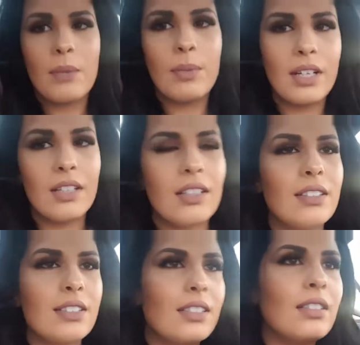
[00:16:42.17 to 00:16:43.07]
but
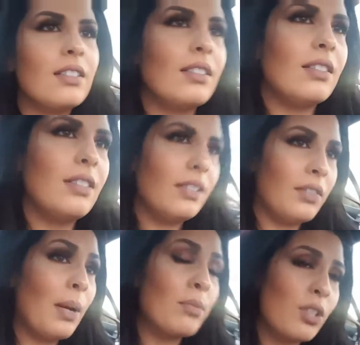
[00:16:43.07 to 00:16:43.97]
it's still,
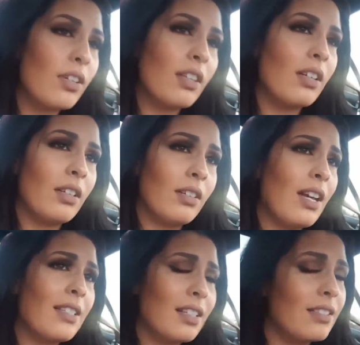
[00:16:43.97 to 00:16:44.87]
I'm sure the
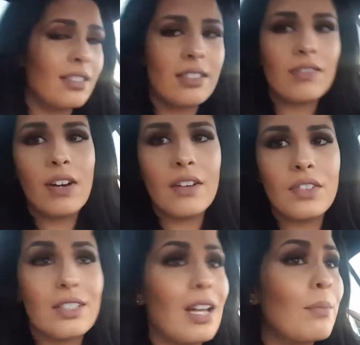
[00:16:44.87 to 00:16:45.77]
SL65
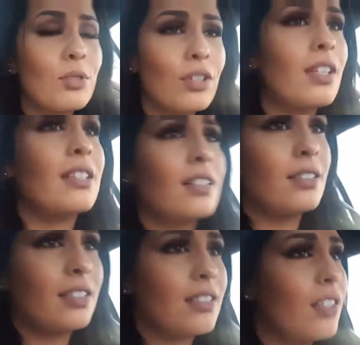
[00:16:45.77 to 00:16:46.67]
does. I'm sure the
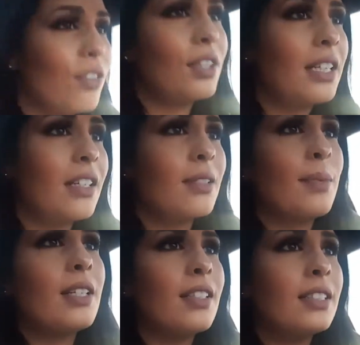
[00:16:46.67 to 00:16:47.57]
SL63 does,
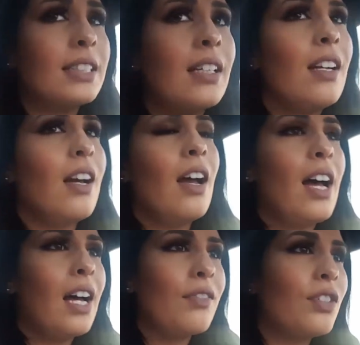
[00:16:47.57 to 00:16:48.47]
because
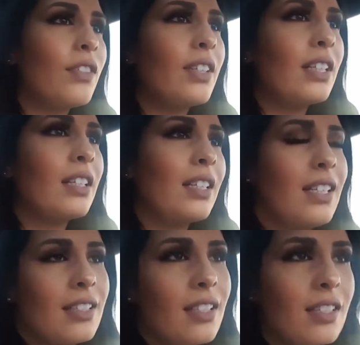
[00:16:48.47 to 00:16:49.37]
I've driven an
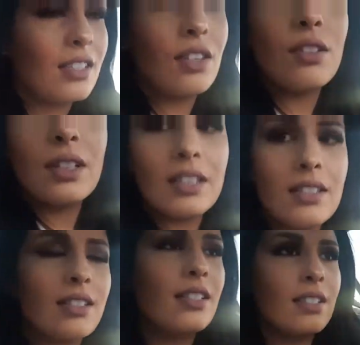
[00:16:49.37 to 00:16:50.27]
E63 and a
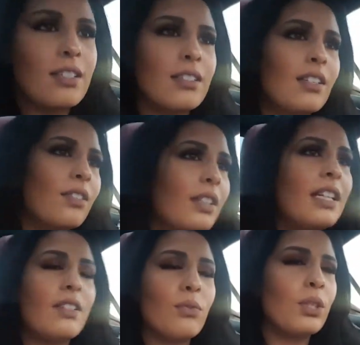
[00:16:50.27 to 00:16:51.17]
C63,
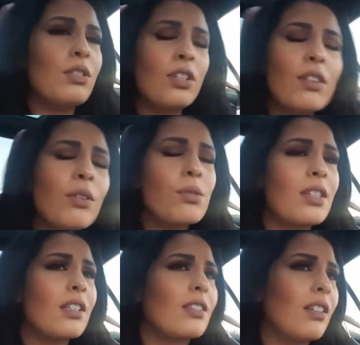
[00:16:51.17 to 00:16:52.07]
and when you turn those
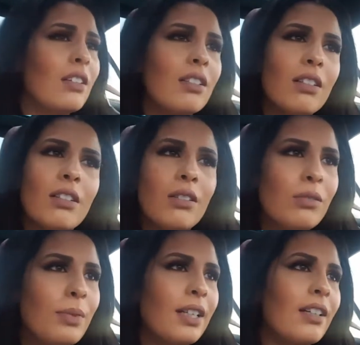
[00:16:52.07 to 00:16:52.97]
things on,
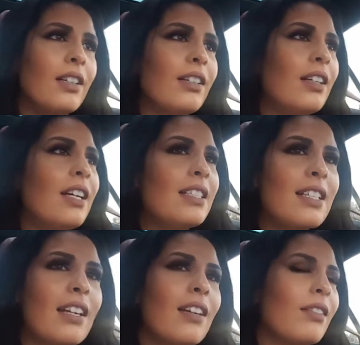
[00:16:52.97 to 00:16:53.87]
oh my God,
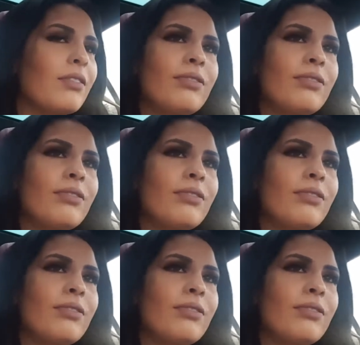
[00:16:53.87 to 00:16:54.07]
it's like